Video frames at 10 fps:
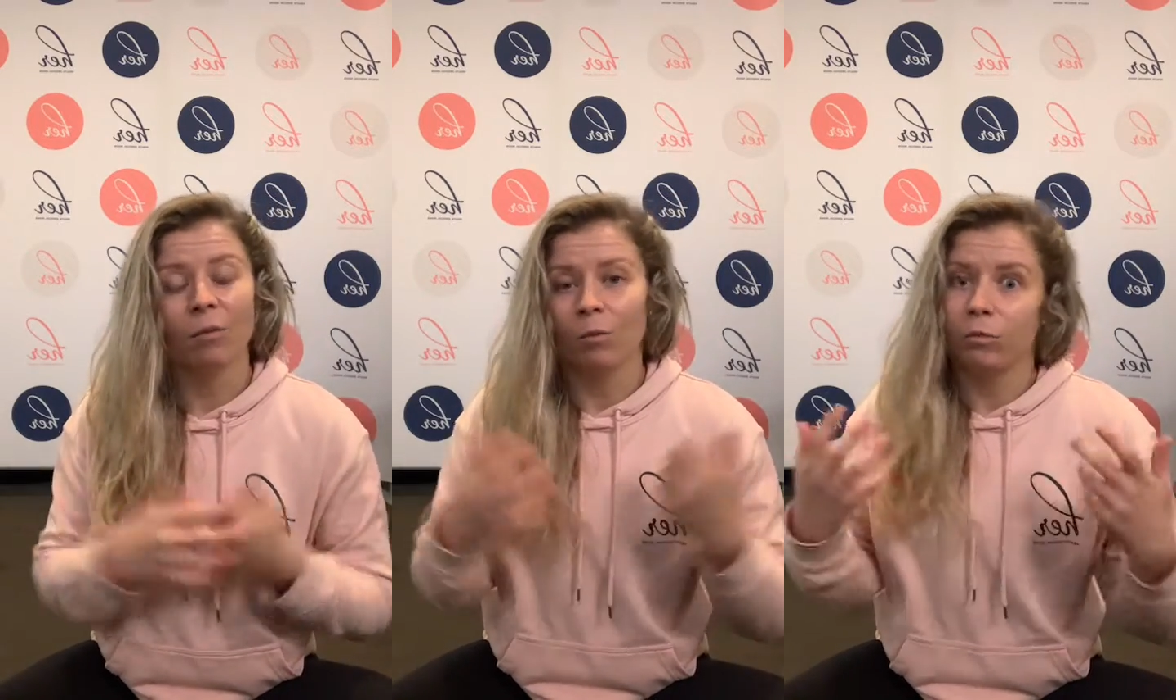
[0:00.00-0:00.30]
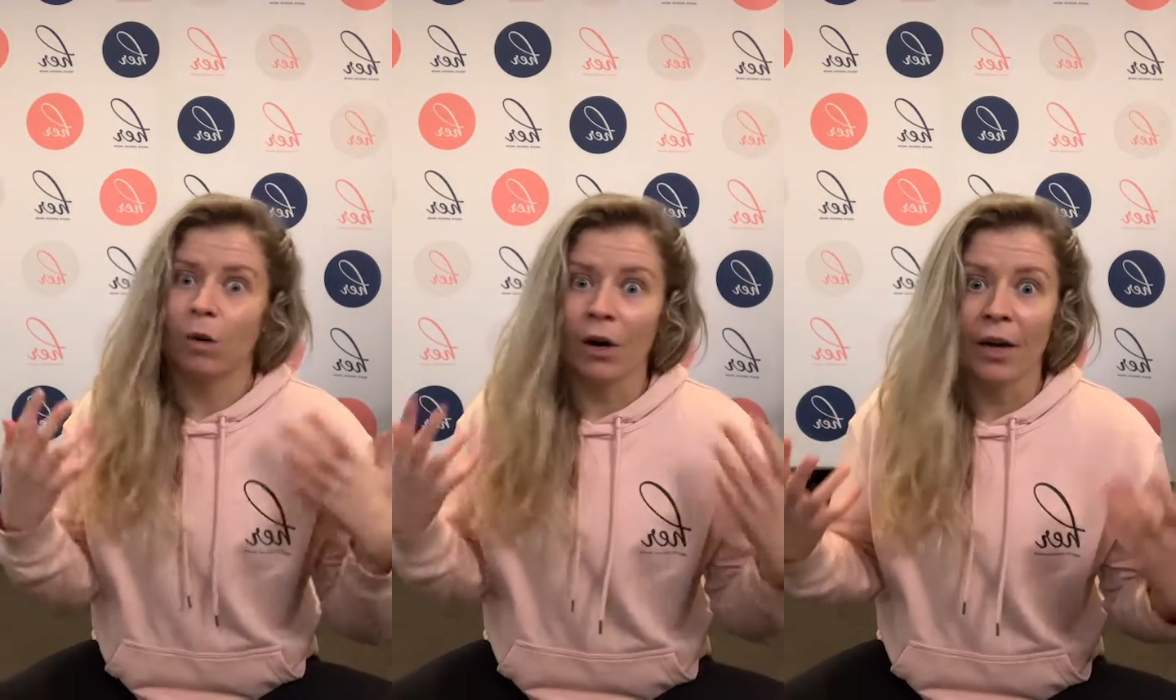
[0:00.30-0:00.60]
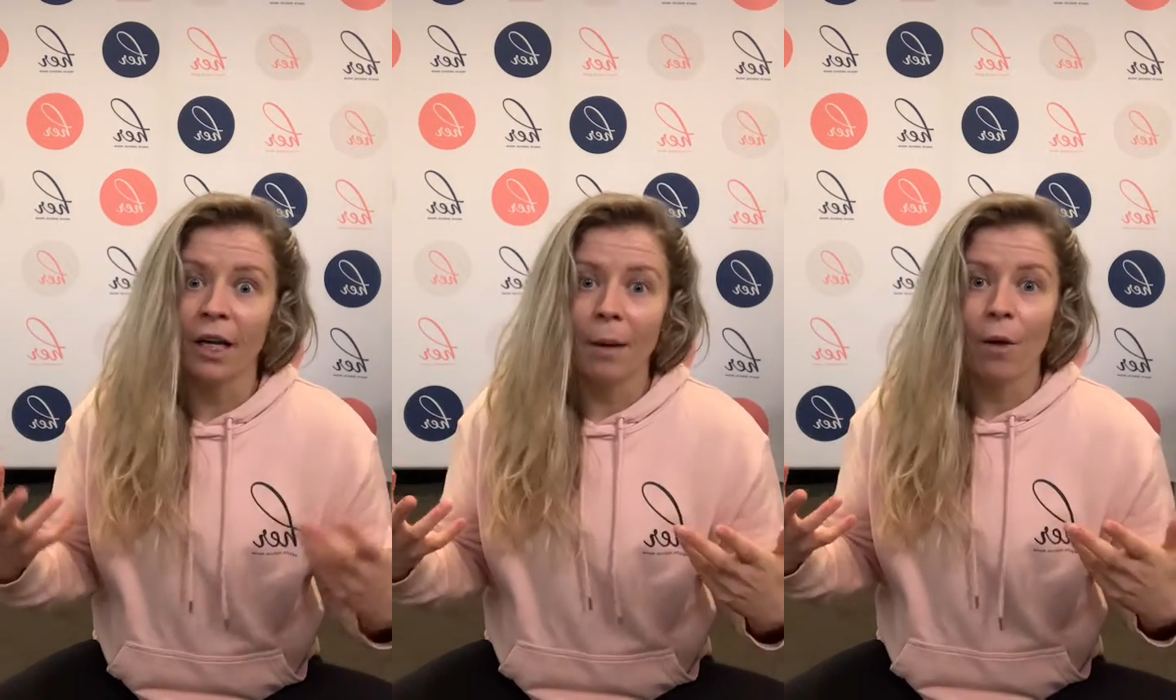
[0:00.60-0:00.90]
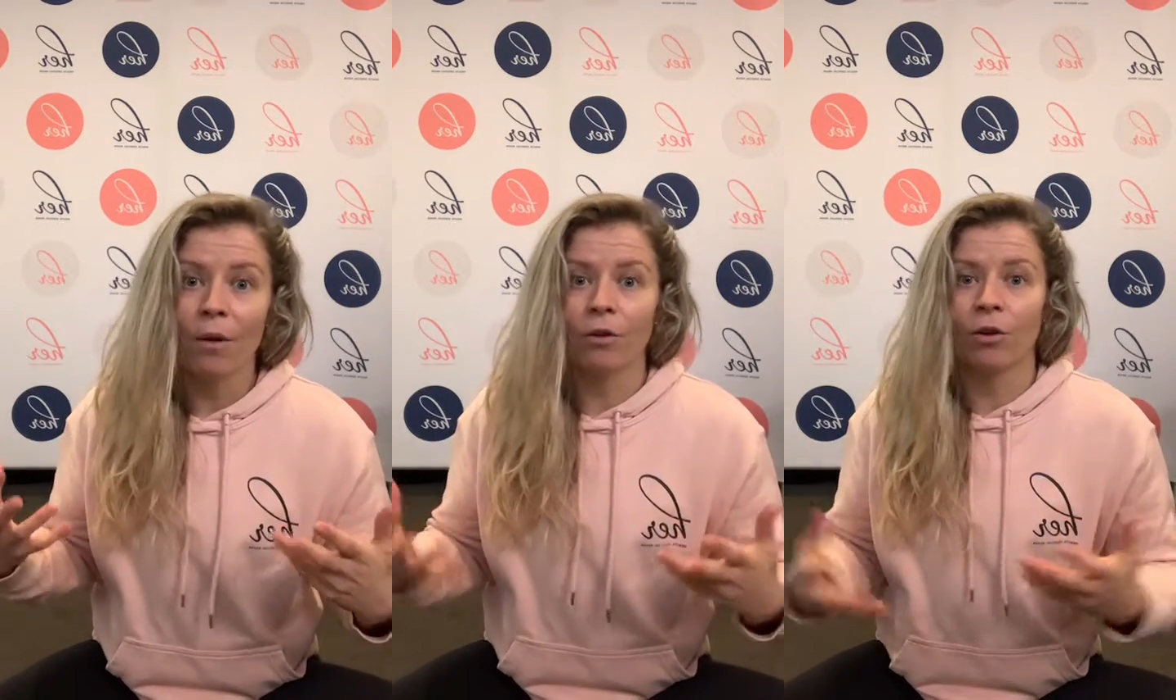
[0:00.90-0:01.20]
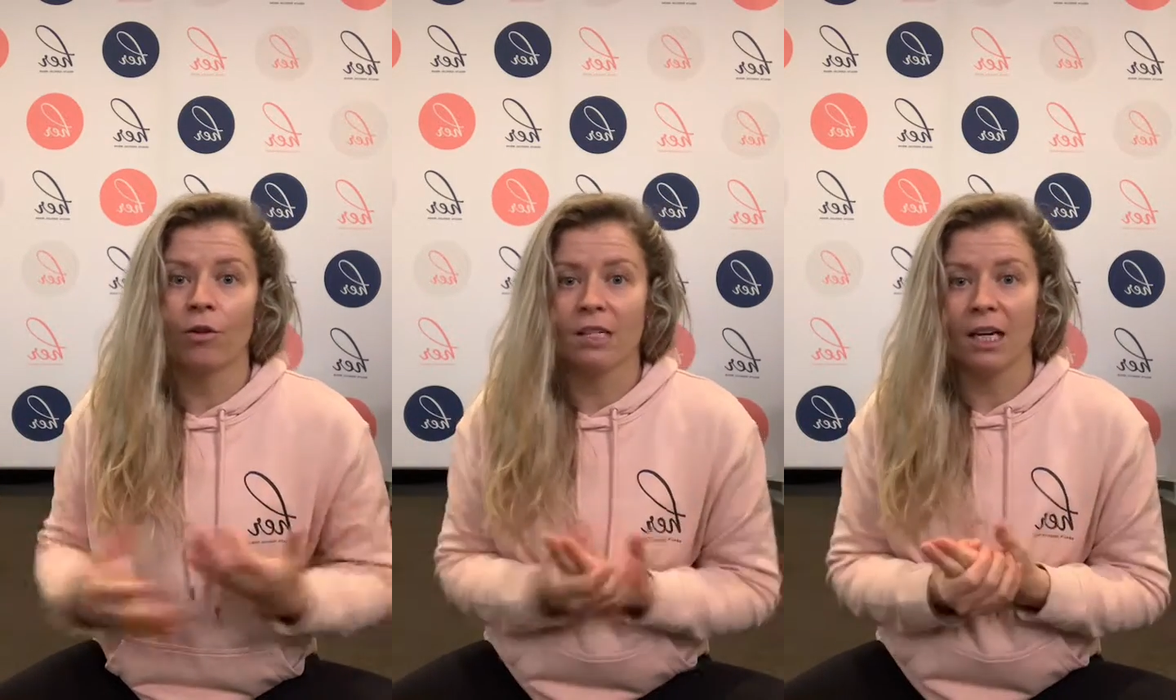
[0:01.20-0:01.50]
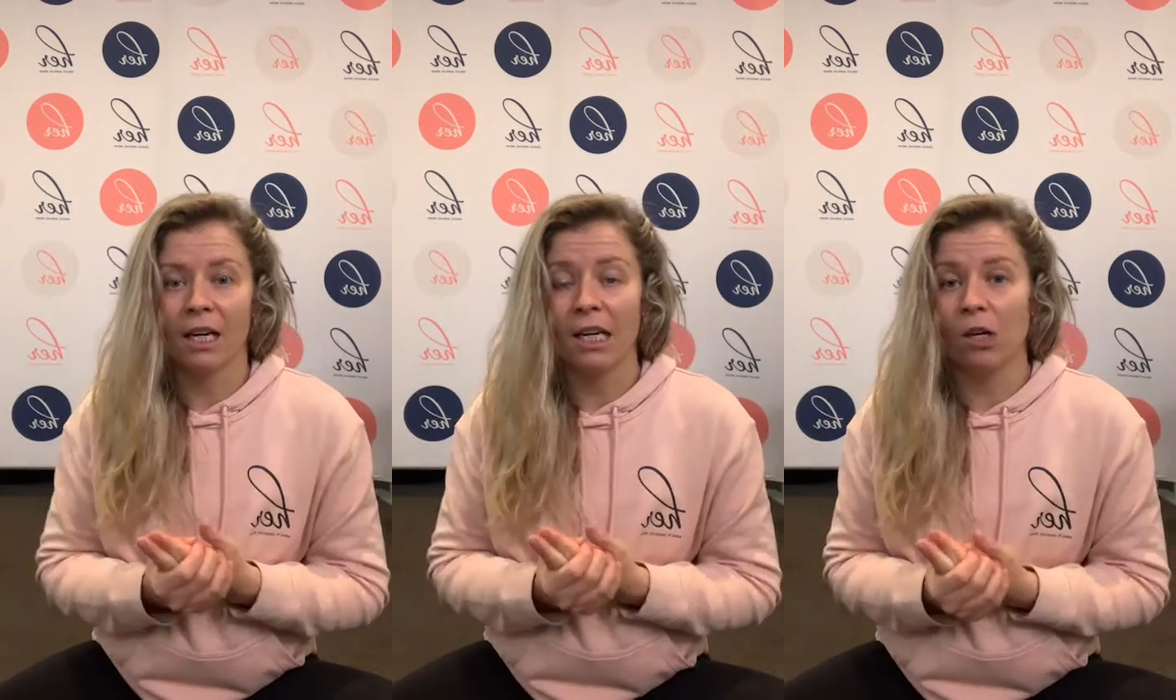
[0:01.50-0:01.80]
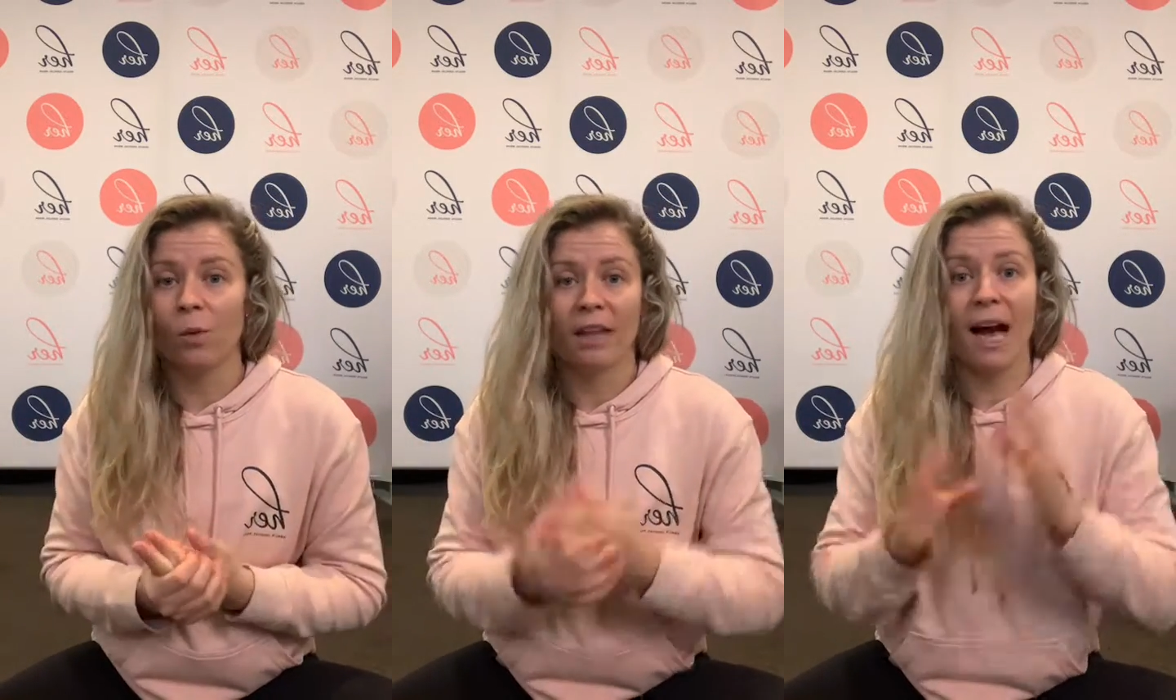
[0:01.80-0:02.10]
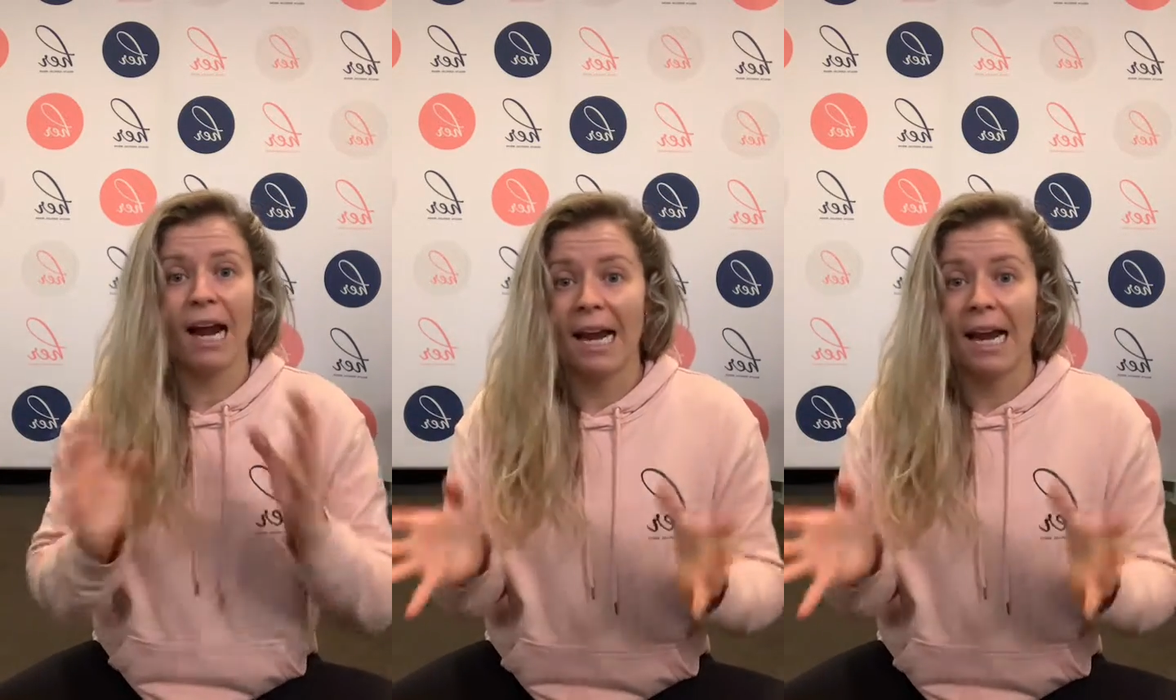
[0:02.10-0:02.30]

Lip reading: worrying about whether or not this can heal without